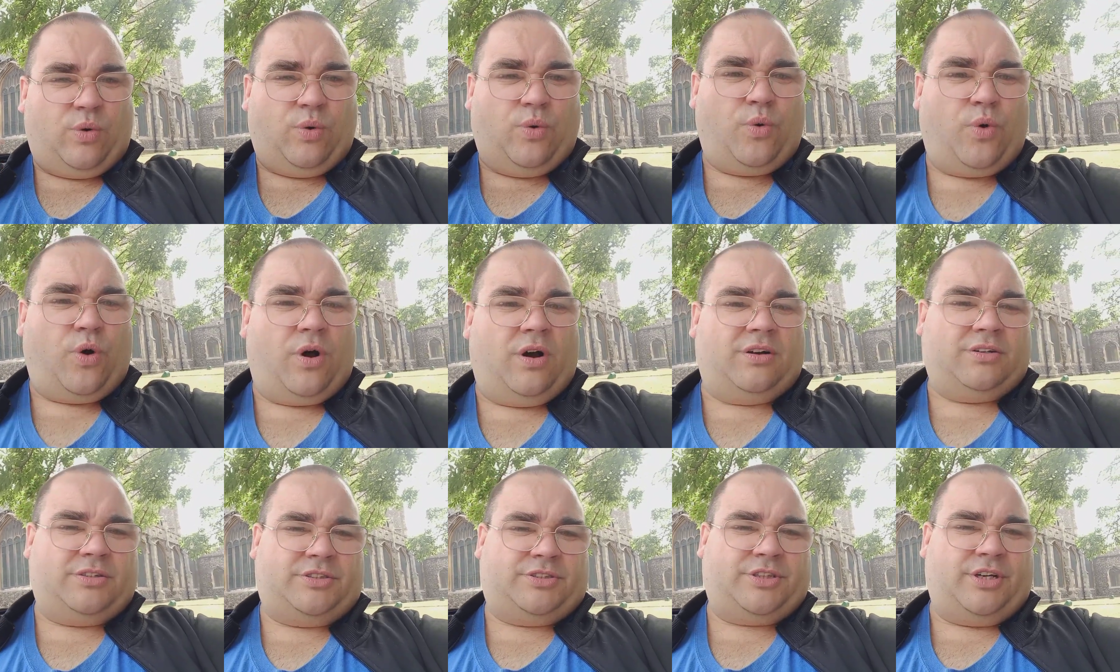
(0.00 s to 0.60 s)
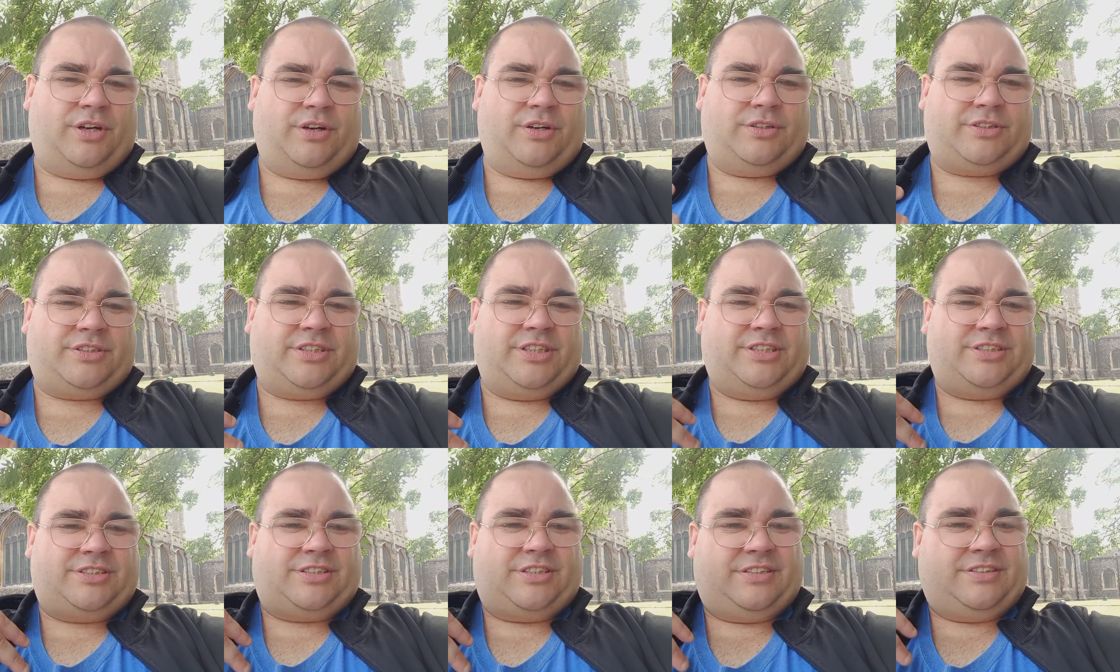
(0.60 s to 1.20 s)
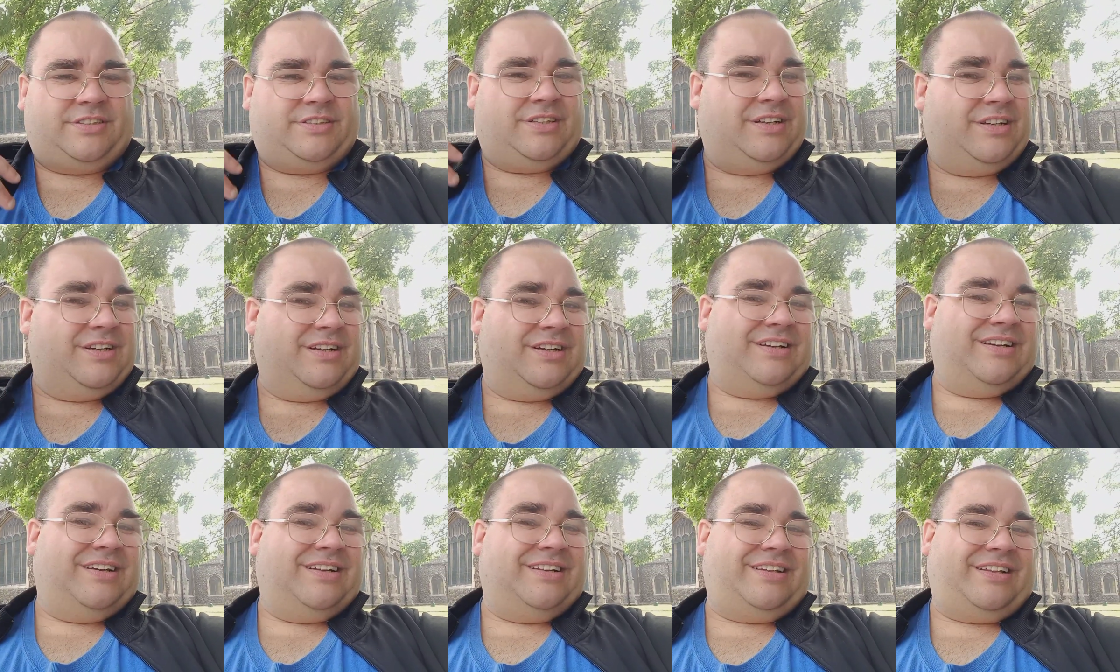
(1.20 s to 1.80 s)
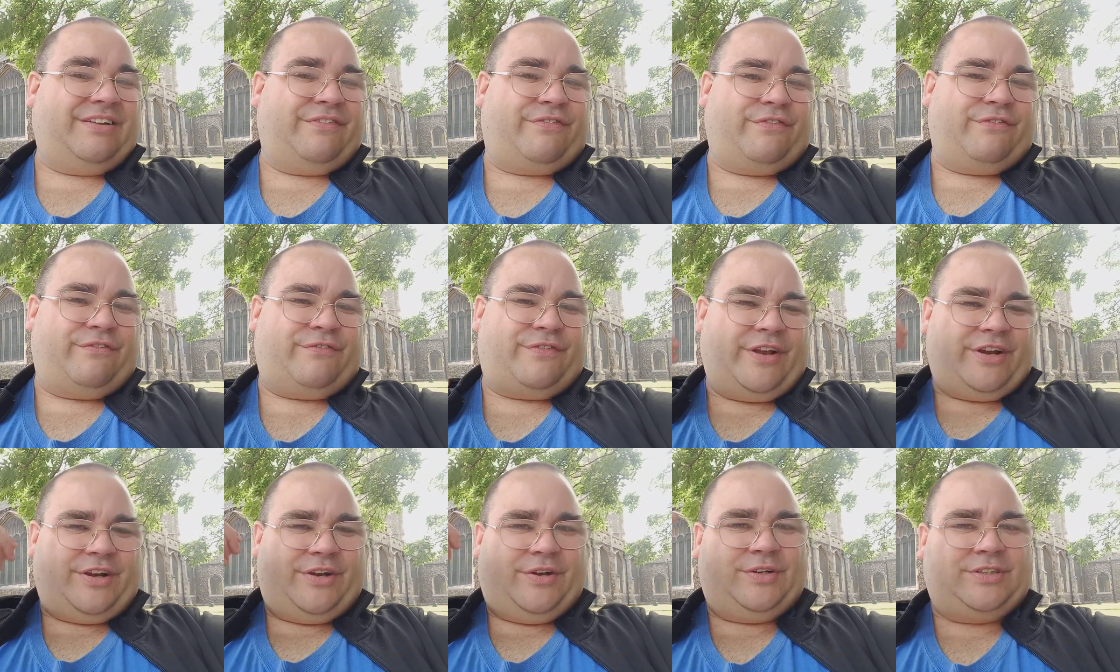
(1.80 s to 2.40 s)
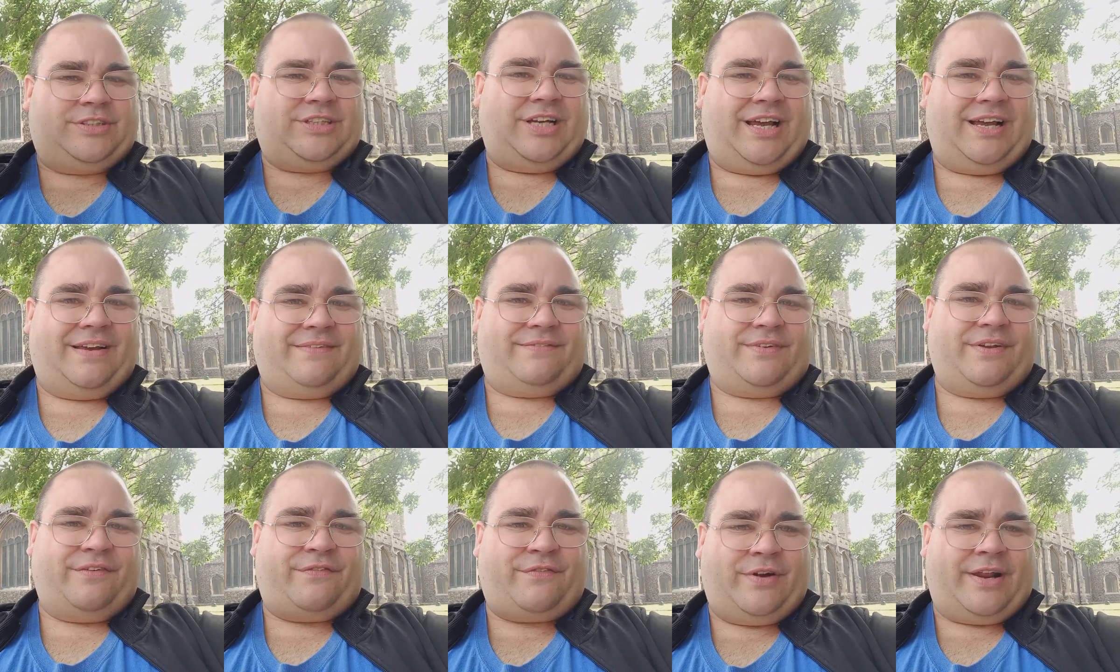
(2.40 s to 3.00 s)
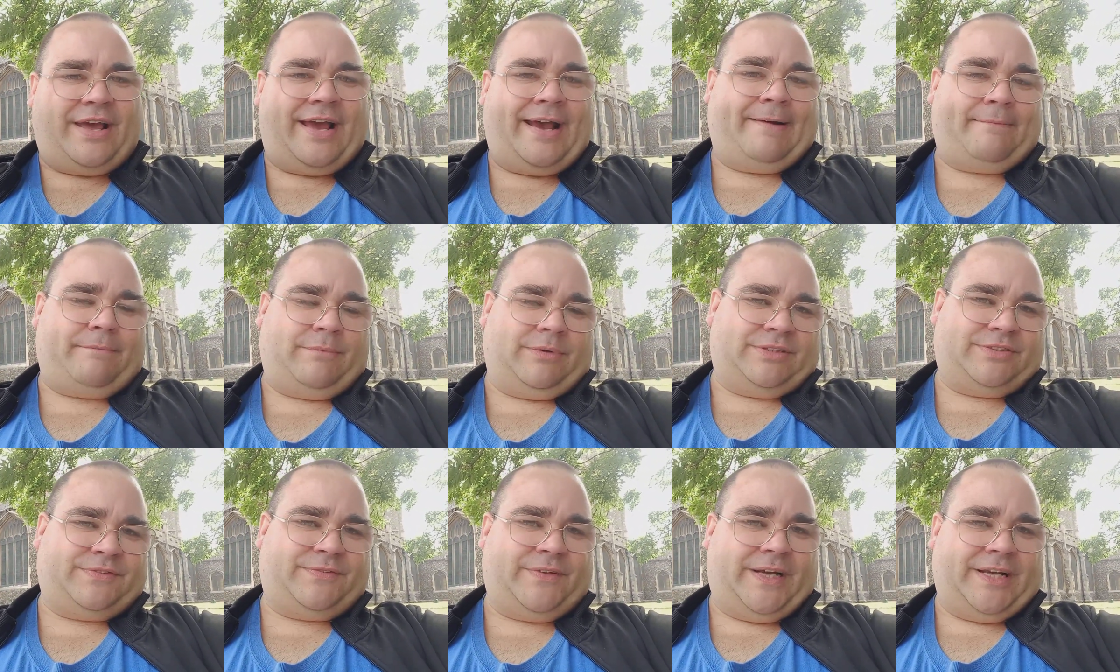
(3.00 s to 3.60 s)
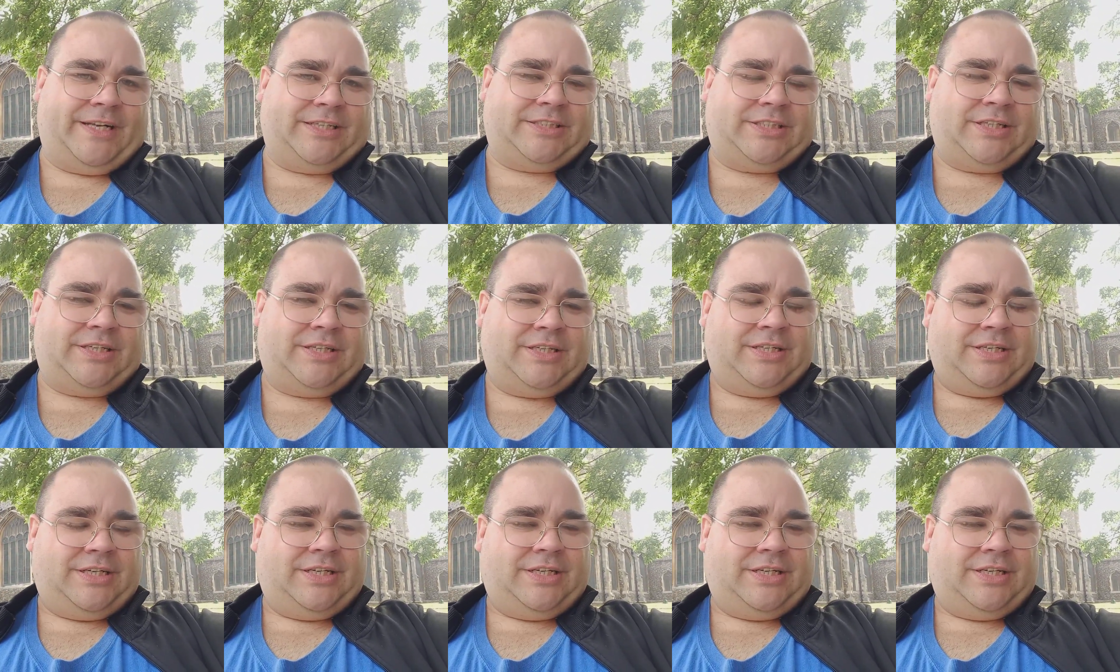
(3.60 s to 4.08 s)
All churches and different venues have different atmospheres,